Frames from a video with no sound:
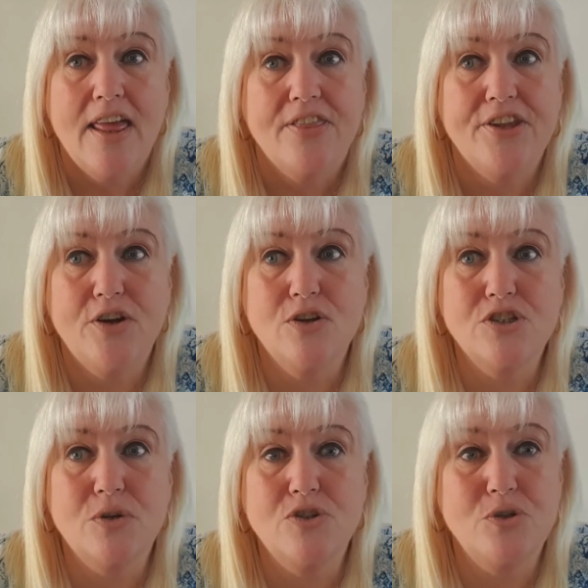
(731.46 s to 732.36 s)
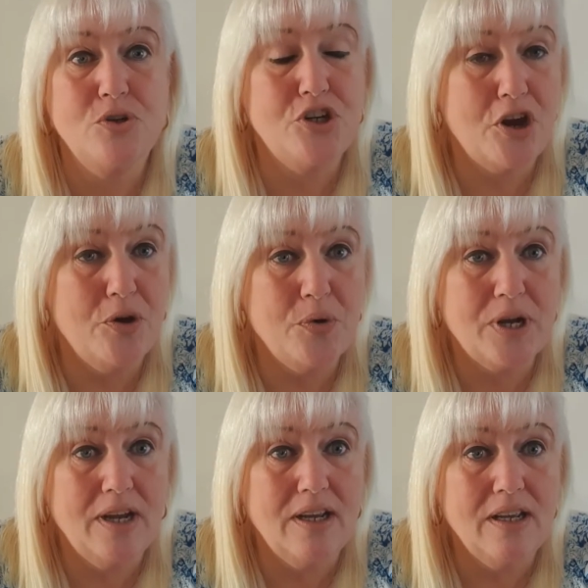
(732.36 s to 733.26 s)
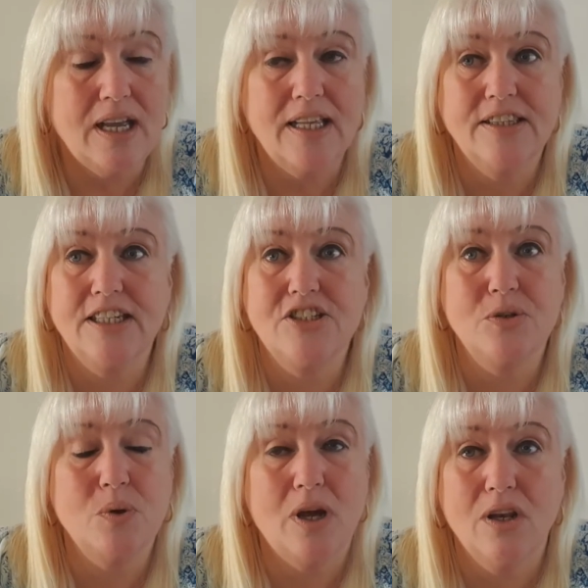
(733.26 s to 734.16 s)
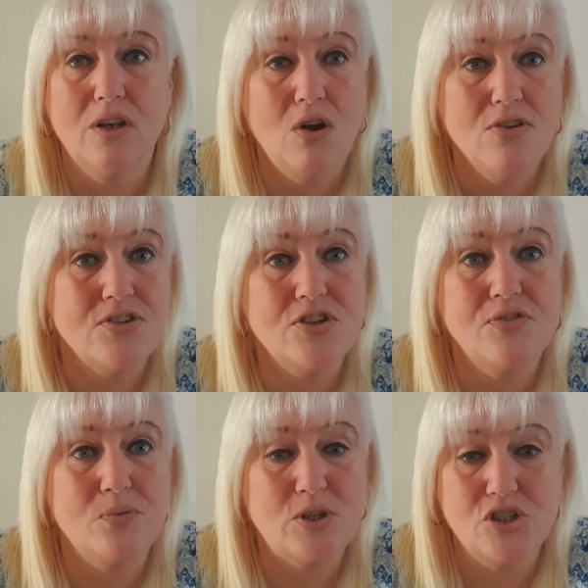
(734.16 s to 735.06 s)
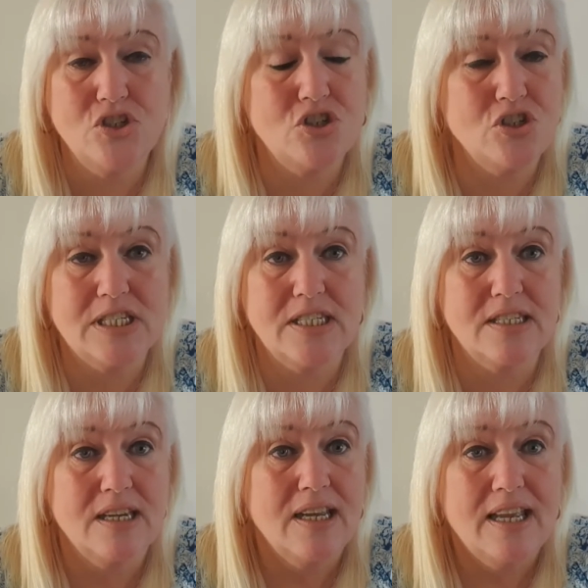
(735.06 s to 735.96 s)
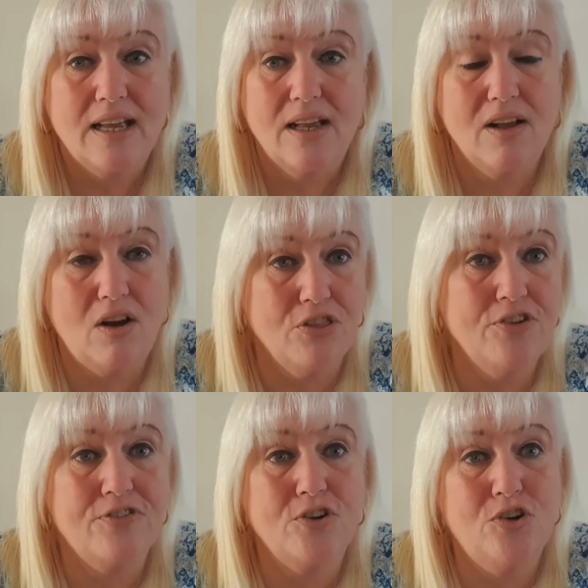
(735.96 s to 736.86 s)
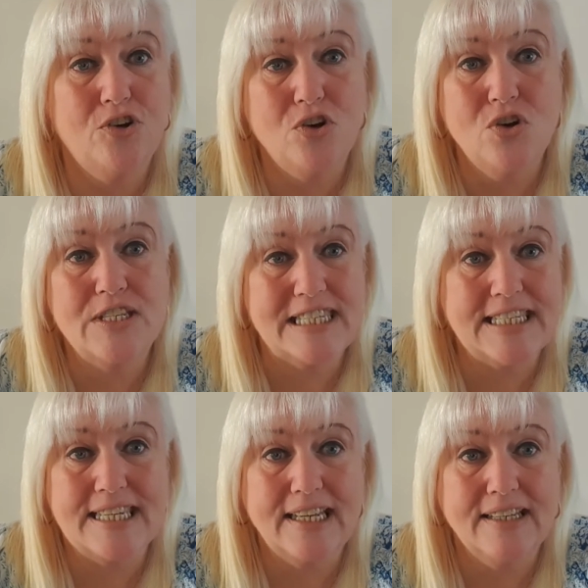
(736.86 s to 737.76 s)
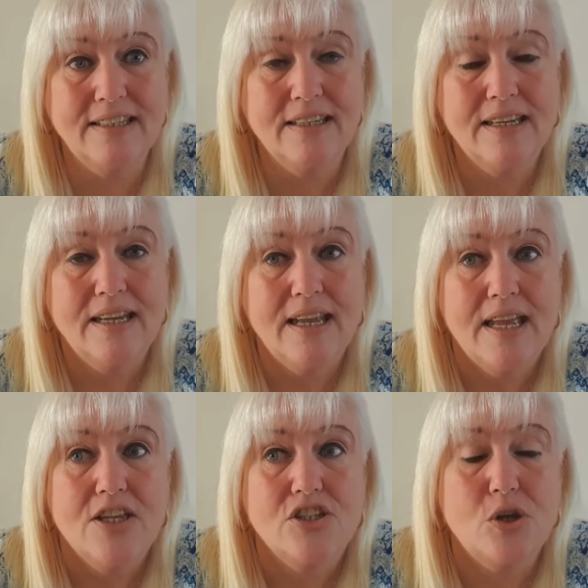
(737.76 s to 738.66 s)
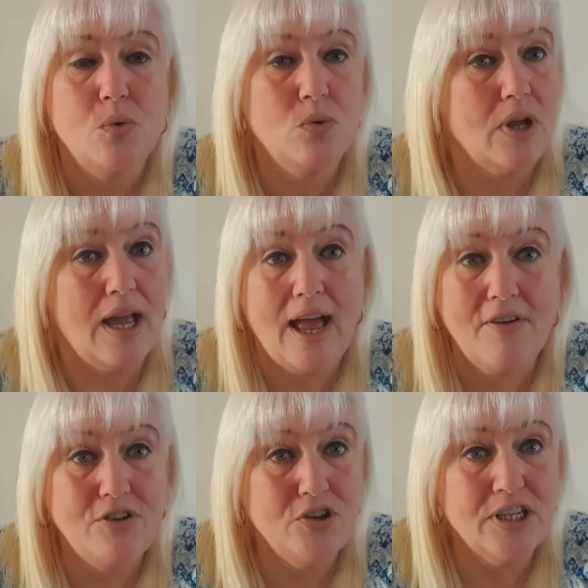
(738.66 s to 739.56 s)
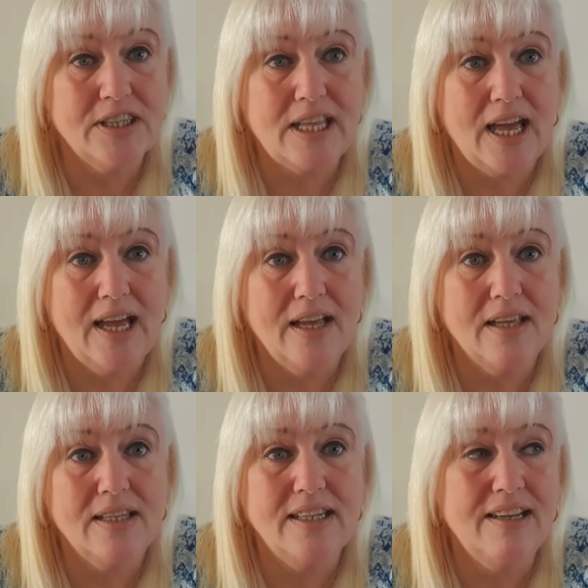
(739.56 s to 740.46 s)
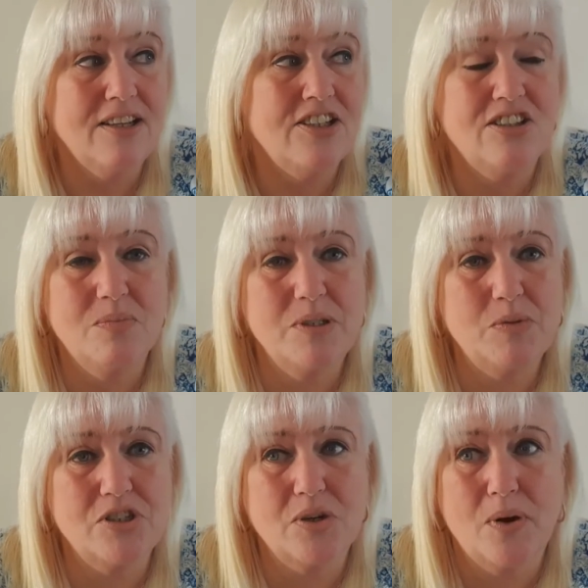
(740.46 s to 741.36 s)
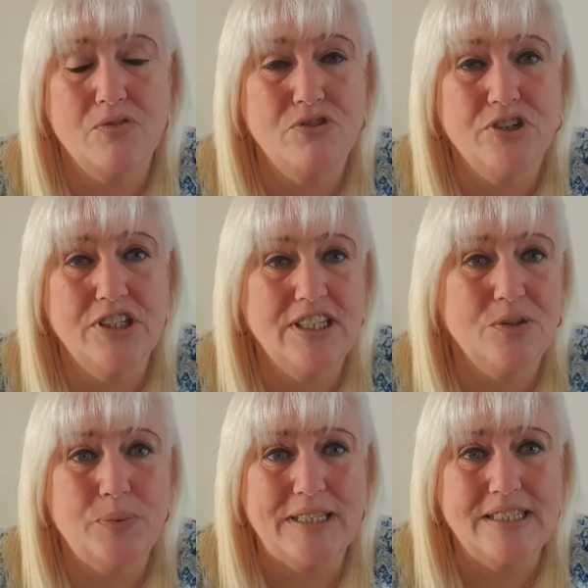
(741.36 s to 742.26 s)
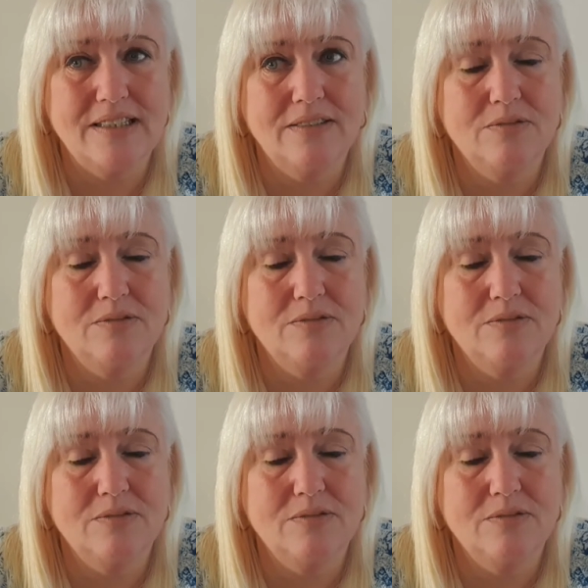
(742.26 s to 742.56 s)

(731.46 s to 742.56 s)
They also do yoga and they do a lot of stuff which is just on the floor or sitting. So have a look at that. Yeah, nobody wants to go out running in the winter.